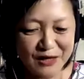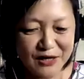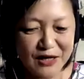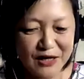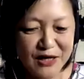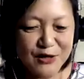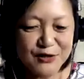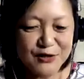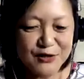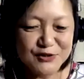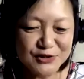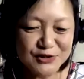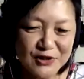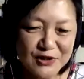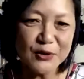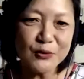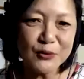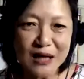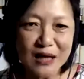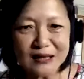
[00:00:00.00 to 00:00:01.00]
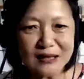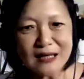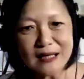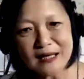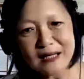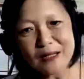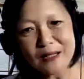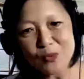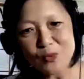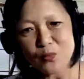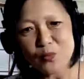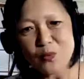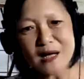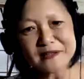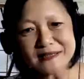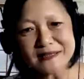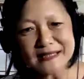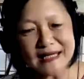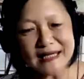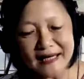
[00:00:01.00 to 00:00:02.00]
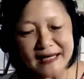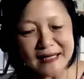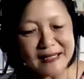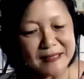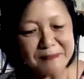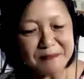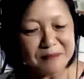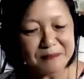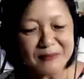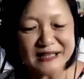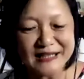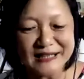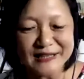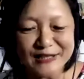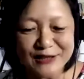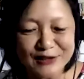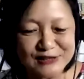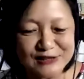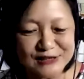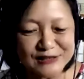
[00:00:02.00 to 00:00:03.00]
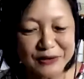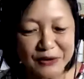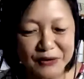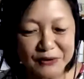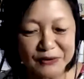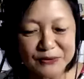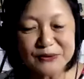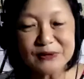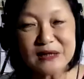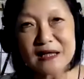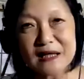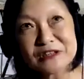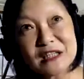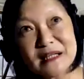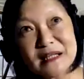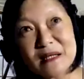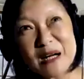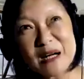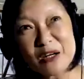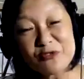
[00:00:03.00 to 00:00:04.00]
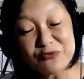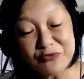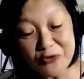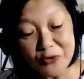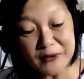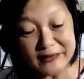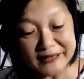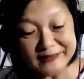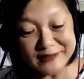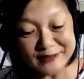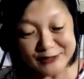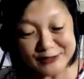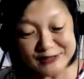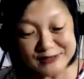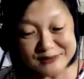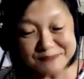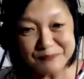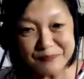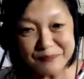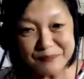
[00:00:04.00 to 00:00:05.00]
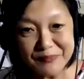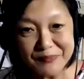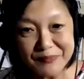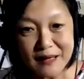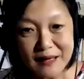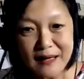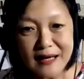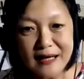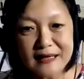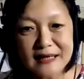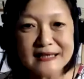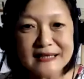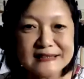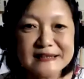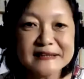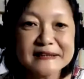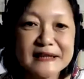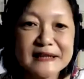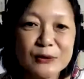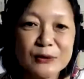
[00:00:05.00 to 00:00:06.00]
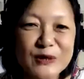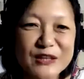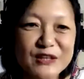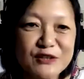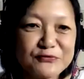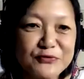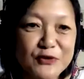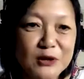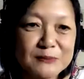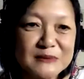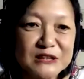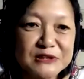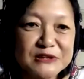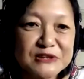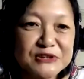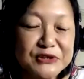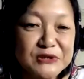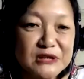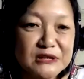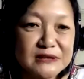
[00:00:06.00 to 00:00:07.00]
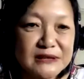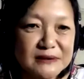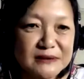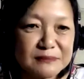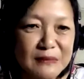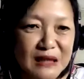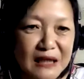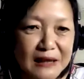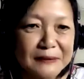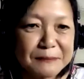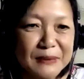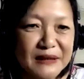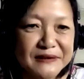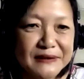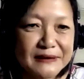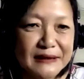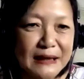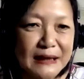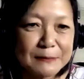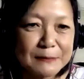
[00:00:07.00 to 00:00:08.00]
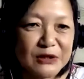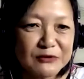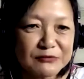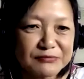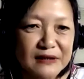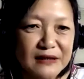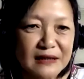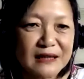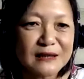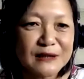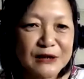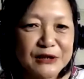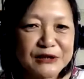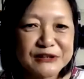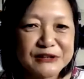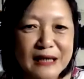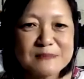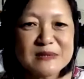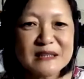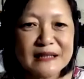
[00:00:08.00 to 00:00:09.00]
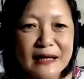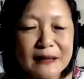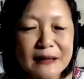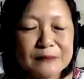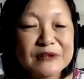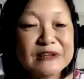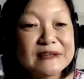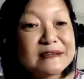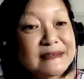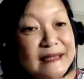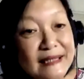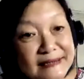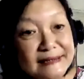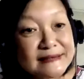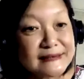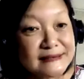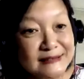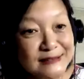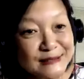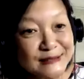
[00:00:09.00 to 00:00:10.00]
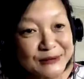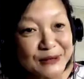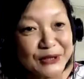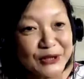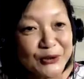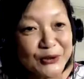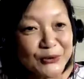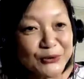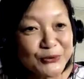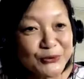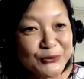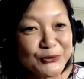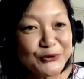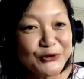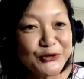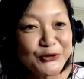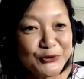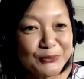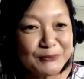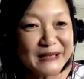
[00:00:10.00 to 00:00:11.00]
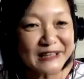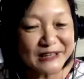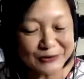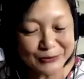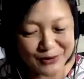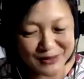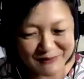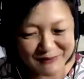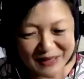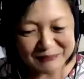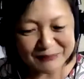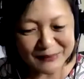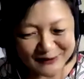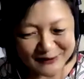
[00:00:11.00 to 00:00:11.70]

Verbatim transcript: So one day, many years ago, actually about four years, I had dinner with a former student of mine by the name of uh, James Cameron Dennis, who Yumi remembers.